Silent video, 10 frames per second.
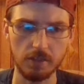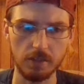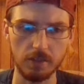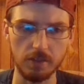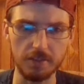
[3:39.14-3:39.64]

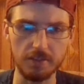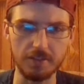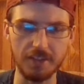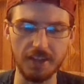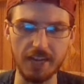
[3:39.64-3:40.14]
This is
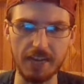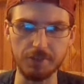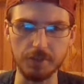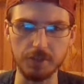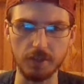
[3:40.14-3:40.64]
set after
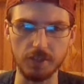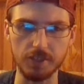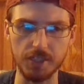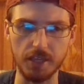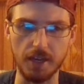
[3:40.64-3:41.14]
Return of the
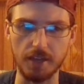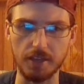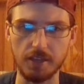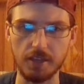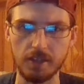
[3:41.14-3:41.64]
Jedi.
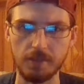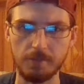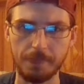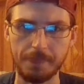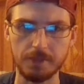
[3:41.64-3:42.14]

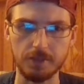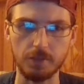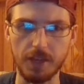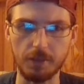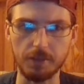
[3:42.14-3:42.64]
So
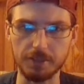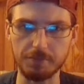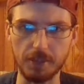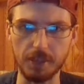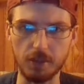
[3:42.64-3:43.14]
that would
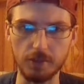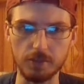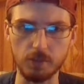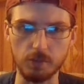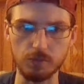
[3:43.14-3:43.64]
explain all the
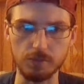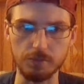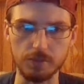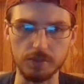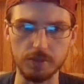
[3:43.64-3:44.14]

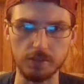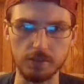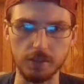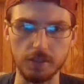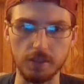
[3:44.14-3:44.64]
stormtroopers,
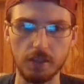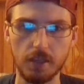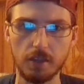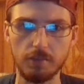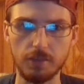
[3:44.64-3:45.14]
the
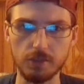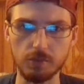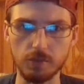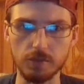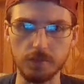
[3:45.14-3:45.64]

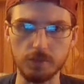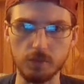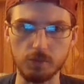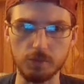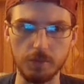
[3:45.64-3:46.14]
visuals of the
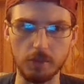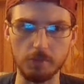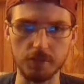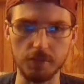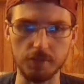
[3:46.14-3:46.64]
stormtrooper
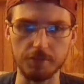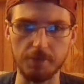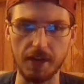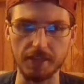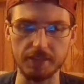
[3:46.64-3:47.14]
helmets on the
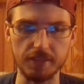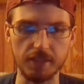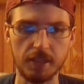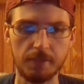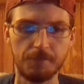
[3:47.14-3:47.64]
spikes.
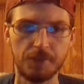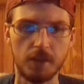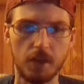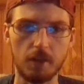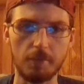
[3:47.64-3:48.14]

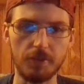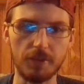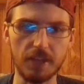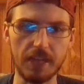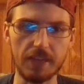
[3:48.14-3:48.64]
I really
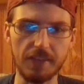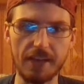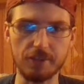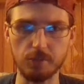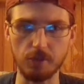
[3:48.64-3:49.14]
like the
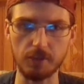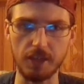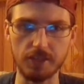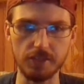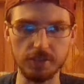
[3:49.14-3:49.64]
actual
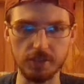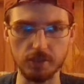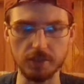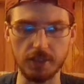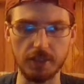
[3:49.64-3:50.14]
locations. It looks
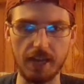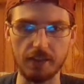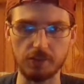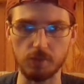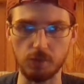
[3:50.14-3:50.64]
like an
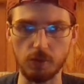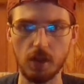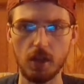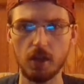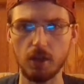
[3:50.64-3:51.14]
actual
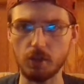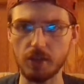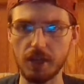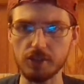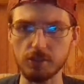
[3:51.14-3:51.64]

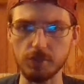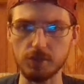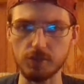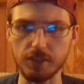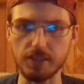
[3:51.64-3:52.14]
location with
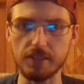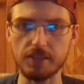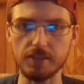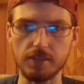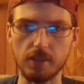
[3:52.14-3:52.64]
trees
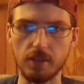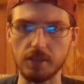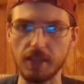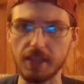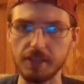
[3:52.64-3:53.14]
and
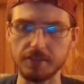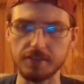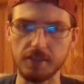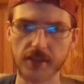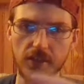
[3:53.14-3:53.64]

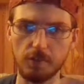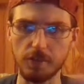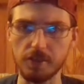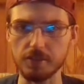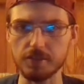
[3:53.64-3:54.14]
lakes with
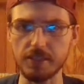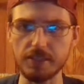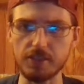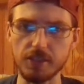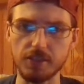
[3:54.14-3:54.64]
a
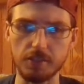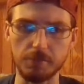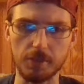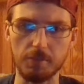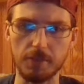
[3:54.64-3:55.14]
CG ship
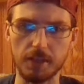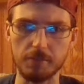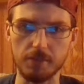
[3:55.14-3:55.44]
coming in, but